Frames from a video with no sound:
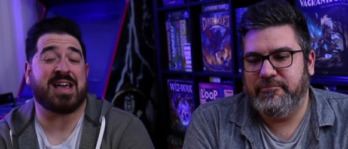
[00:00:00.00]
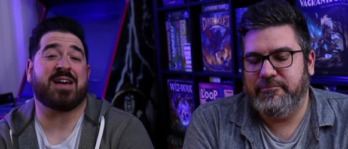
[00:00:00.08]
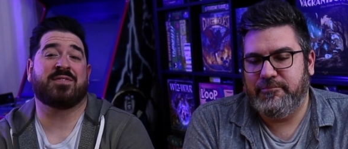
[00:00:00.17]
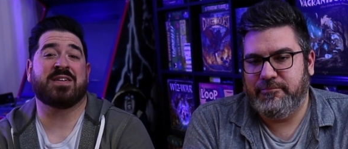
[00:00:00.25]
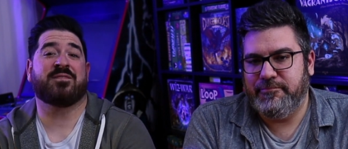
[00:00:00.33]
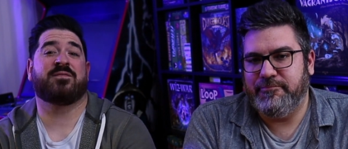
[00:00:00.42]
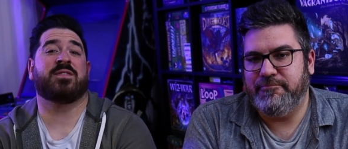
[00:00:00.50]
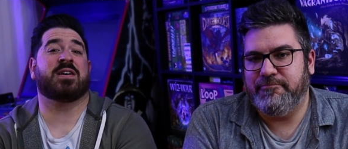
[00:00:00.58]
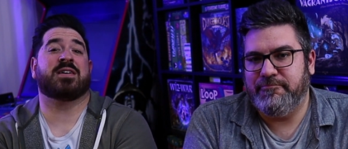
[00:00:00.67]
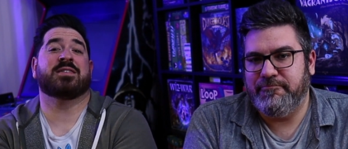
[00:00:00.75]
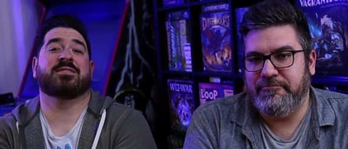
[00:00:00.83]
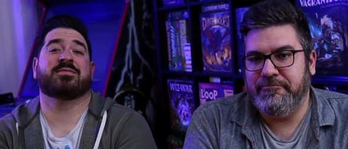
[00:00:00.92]
Speaker 1: having hmm.
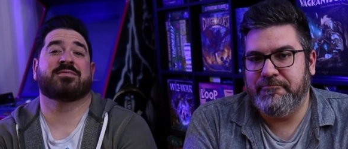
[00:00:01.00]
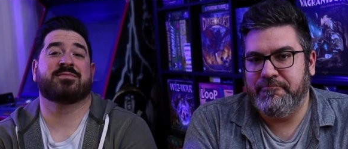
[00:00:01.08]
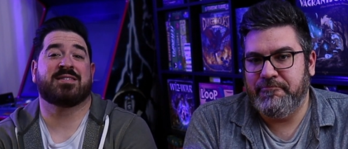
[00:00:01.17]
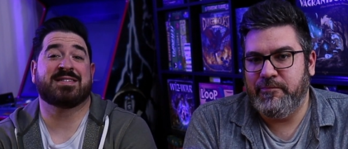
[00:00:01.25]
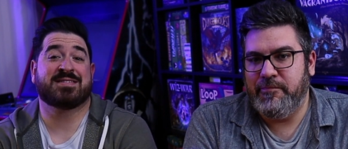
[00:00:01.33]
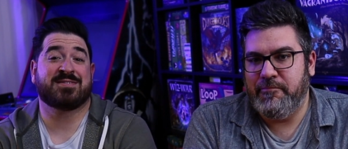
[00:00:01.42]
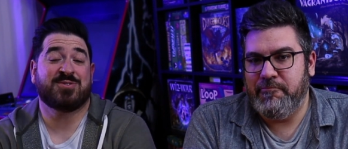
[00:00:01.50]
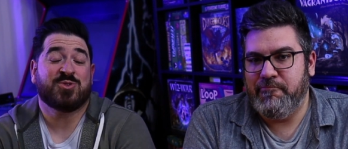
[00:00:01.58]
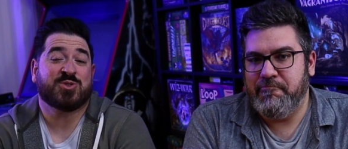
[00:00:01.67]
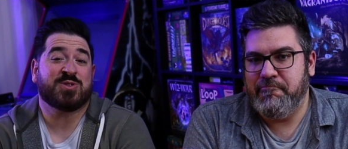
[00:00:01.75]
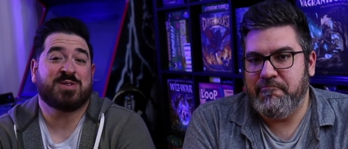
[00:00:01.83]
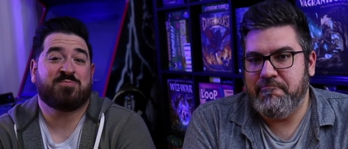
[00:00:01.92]
fun? It's
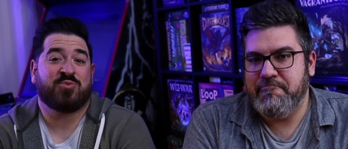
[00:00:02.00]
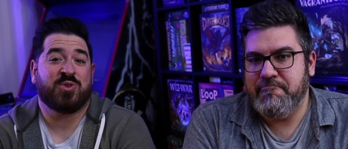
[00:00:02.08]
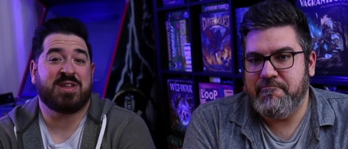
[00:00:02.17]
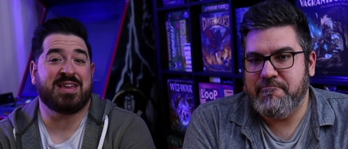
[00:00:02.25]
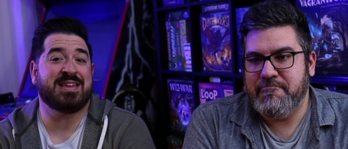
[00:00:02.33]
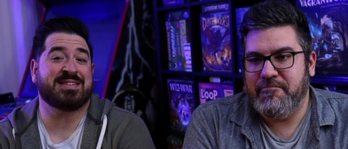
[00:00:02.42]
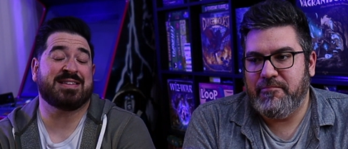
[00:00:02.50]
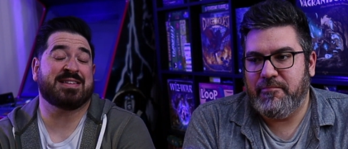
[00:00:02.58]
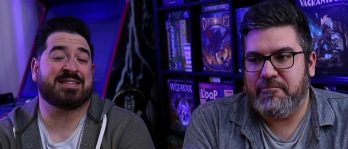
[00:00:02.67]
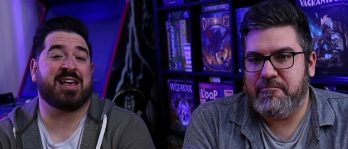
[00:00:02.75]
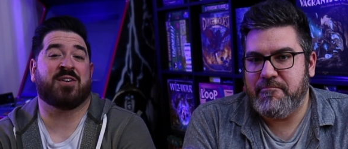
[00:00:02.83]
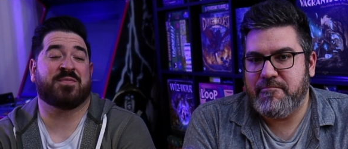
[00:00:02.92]
usually pretty easy to
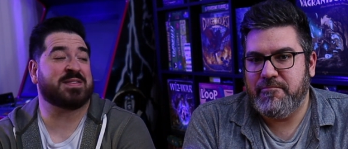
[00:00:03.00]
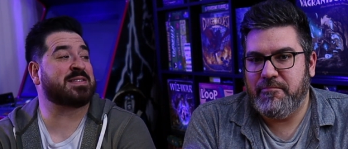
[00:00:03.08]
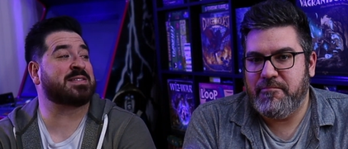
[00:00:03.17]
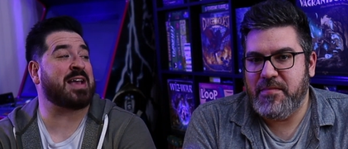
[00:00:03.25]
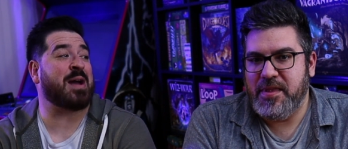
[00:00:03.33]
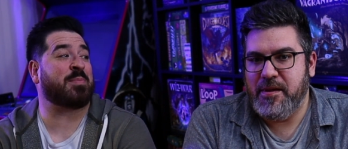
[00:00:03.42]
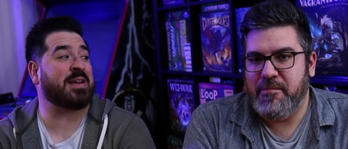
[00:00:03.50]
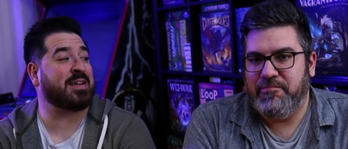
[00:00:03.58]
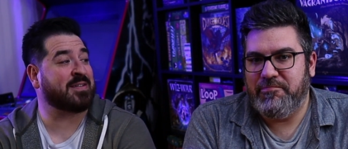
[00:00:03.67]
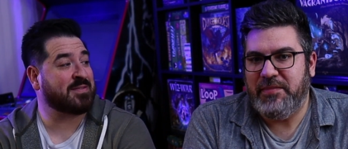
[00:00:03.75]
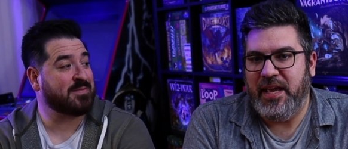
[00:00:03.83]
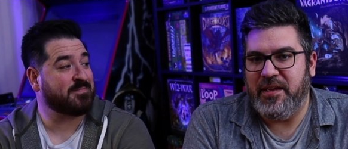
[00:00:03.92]
tell if this is
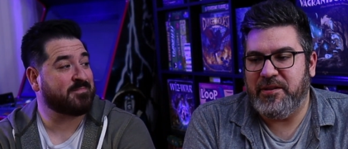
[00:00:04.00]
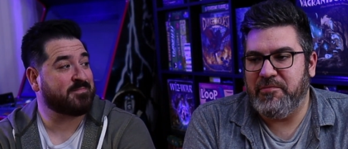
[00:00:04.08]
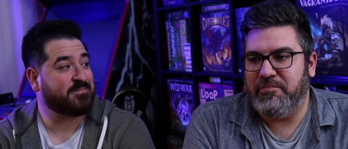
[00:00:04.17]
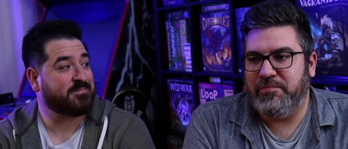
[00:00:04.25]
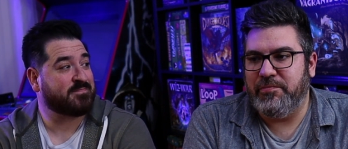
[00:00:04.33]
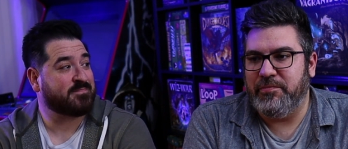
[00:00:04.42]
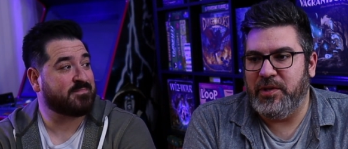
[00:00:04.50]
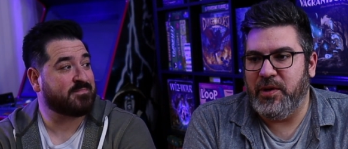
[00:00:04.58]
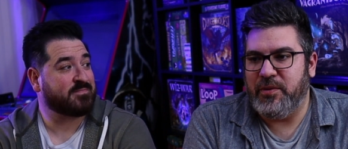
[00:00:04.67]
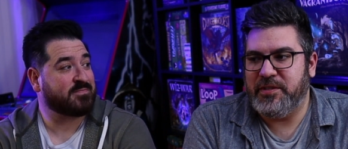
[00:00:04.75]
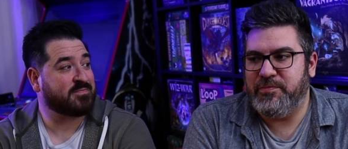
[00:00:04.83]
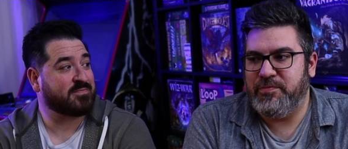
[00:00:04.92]
happening. Yeah, you can
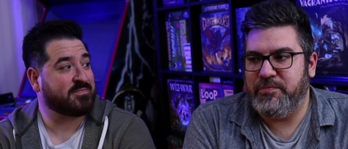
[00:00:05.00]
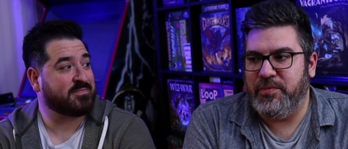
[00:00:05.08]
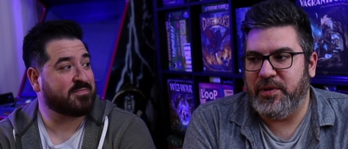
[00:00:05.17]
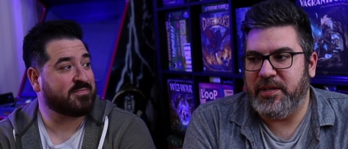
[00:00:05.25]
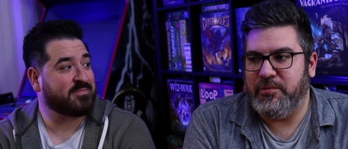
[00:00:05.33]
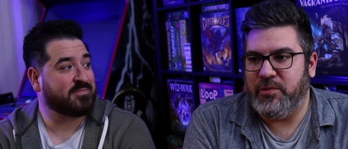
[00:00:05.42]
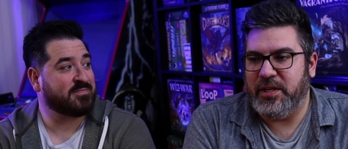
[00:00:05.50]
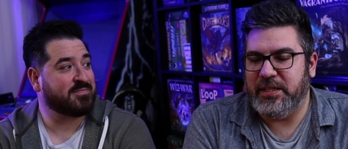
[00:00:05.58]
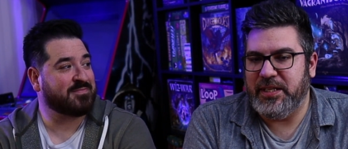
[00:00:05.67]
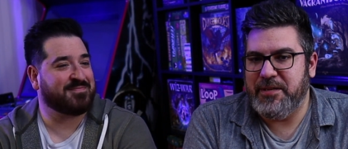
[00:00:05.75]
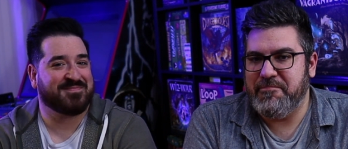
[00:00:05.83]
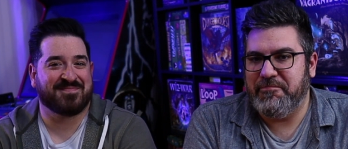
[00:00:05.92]
notice
Speaker 2: pretty quickly.